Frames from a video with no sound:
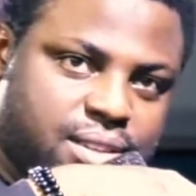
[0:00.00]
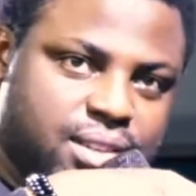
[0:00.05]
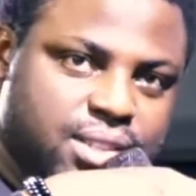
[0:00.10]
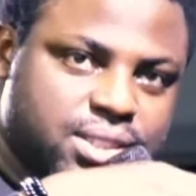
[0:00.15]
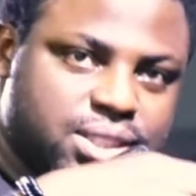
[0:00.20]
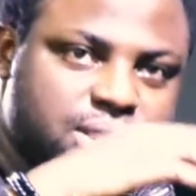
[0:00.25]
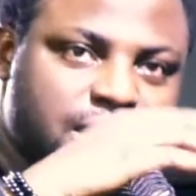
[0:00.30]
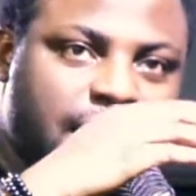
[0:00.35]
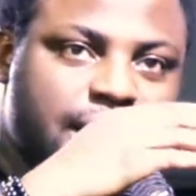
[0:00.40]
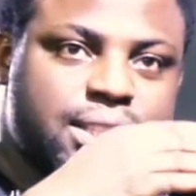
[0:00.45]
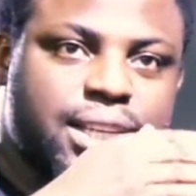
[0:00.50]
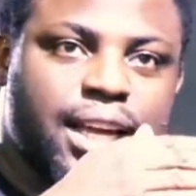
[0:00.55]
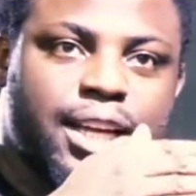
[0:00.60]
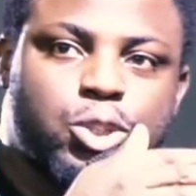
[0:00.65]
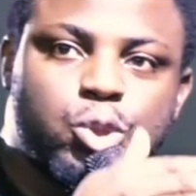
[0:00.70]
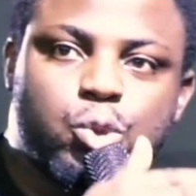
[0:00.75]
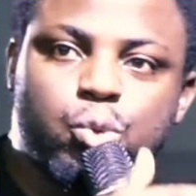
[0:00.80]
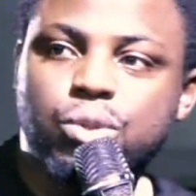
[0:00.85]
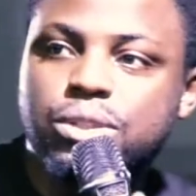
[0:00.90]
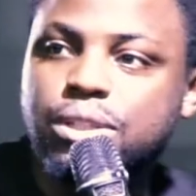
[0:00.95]

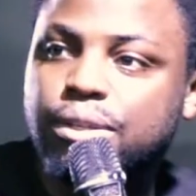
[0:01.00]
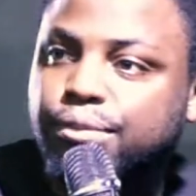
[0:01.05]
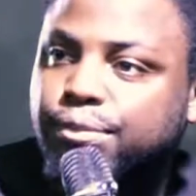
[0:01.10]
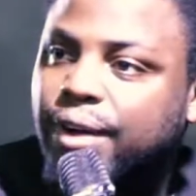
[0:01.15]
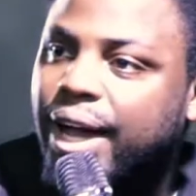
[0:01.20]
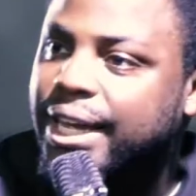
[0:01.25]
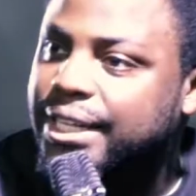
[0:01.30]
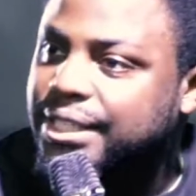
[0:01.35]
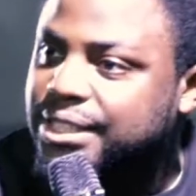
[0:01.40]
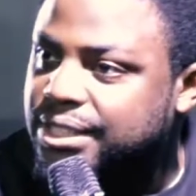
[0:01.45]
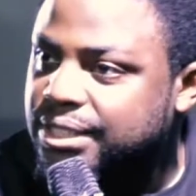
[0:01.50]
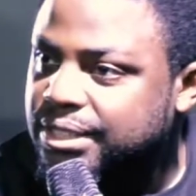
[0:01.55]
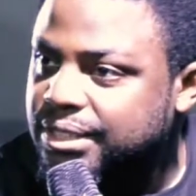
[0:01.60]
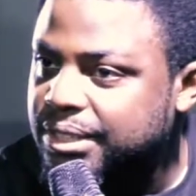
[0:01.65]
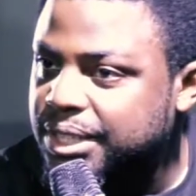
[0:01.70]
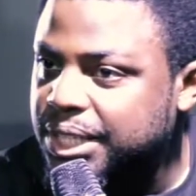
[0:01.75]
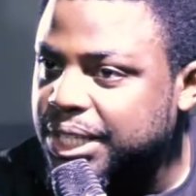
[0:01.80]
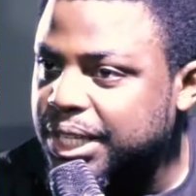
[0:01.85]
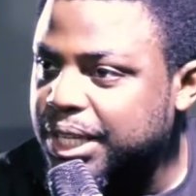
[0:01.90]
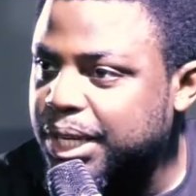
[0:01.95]
started to divide.
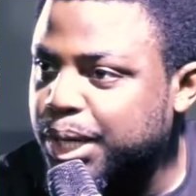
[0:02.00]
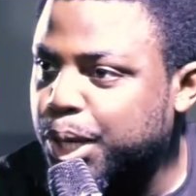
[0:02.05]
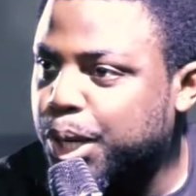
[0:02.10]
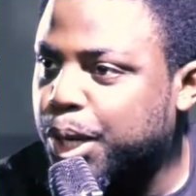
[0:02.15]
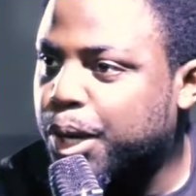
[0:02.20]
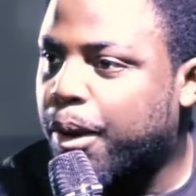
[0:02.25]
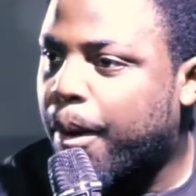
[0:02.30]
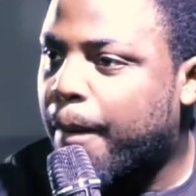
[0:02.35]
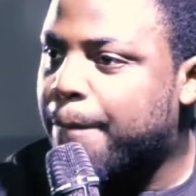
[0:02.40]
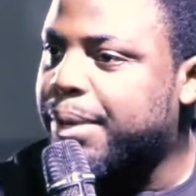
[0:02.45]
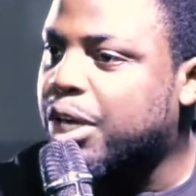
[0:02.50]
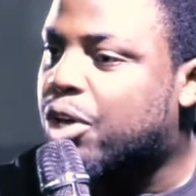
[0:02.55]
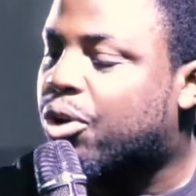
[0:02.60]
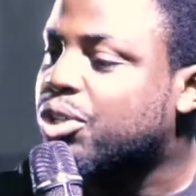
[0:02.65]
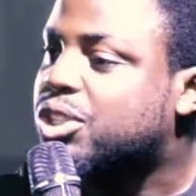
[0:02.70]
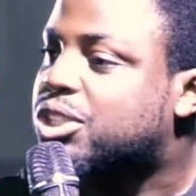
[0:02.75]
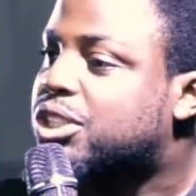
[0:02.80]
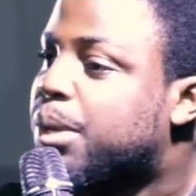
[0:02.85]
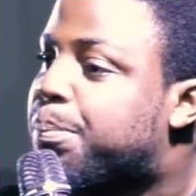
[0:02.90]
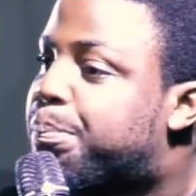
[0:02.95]

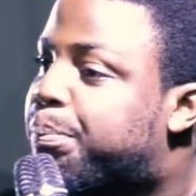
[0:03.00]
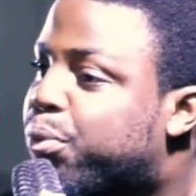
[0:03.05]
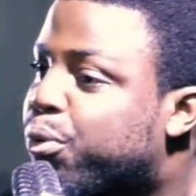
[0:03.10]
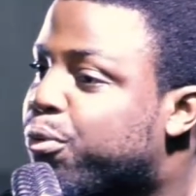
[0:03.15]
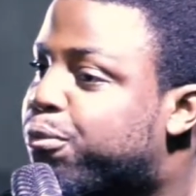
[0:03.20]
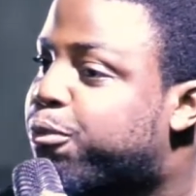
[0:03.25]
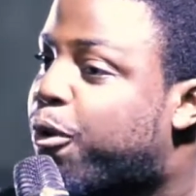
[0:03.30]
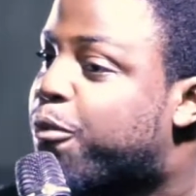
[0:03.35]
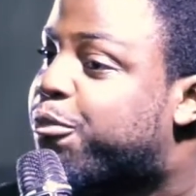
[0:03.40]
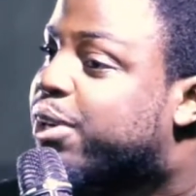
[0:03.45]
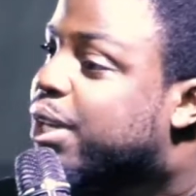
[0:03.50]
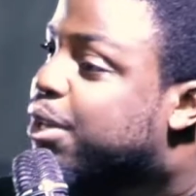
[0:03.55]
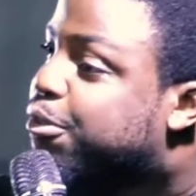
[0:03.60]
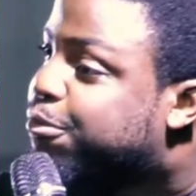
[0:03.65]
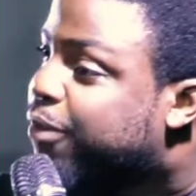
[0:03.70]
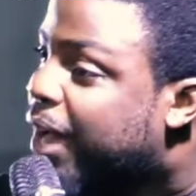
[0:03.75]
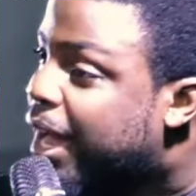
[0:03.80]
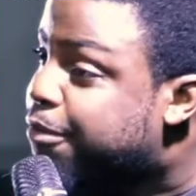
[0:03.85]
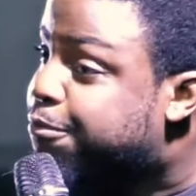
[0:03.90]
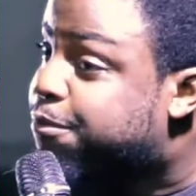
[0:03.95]
Because the proof of
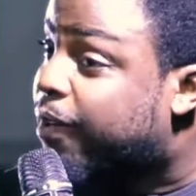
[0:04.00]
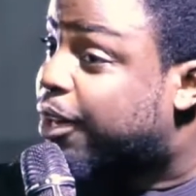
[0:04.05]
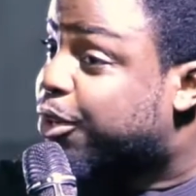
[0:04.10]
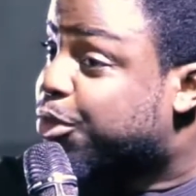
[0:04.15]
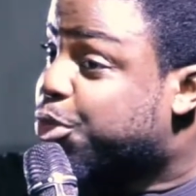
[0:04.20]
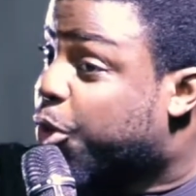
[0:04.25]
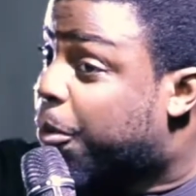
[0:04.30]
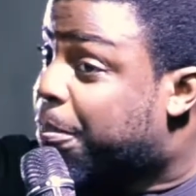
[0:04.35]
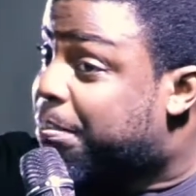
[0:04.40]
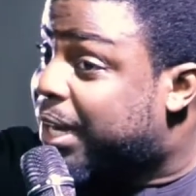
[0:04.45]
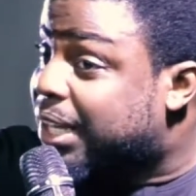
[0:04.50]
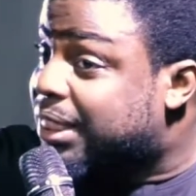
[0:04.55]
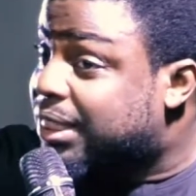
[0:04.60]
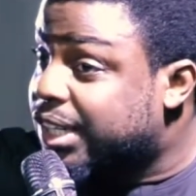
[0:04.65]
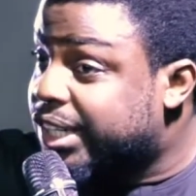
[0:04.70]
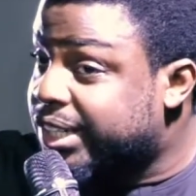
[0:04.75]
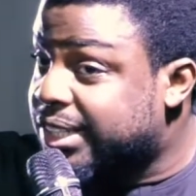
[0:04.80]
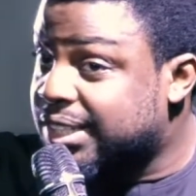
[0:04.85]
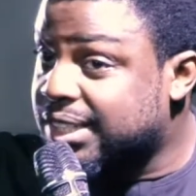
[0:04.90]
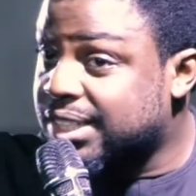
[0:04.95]
revival, number
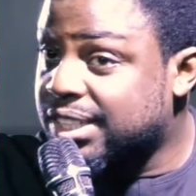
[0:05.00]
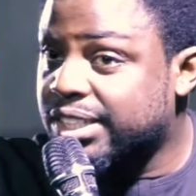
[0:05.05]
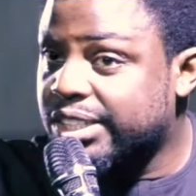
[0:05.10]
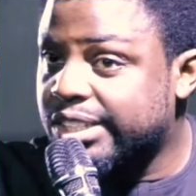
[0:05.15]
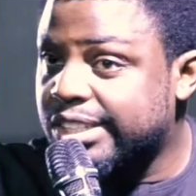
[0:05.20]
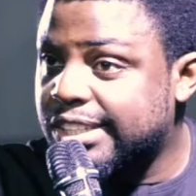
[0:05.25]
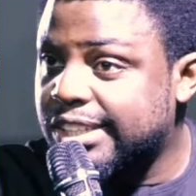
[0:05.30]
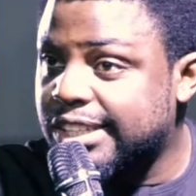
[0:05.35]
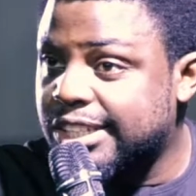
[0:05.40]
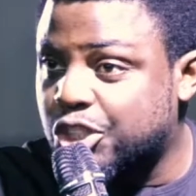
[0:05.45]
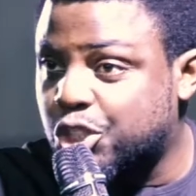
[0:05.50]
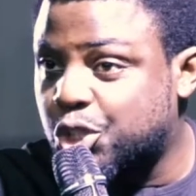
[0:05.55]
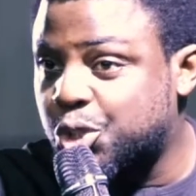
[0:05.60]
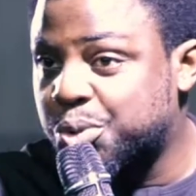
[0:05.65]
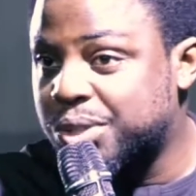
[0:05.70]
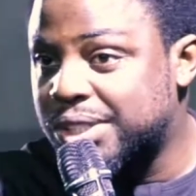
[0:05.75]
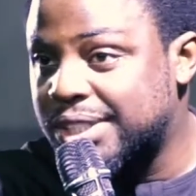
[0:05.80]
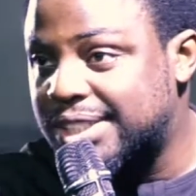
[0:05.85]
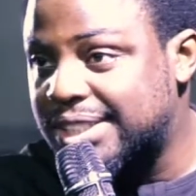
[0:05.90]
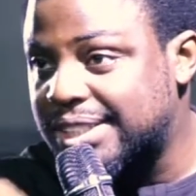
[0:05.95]
three, is
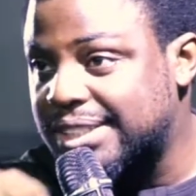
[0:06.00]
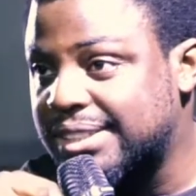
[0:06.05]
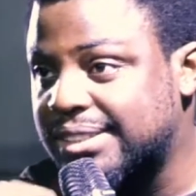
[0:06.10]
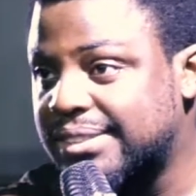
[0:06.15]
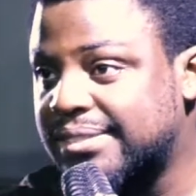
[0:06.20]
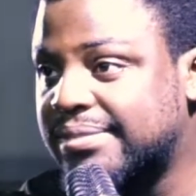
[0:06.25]
unity.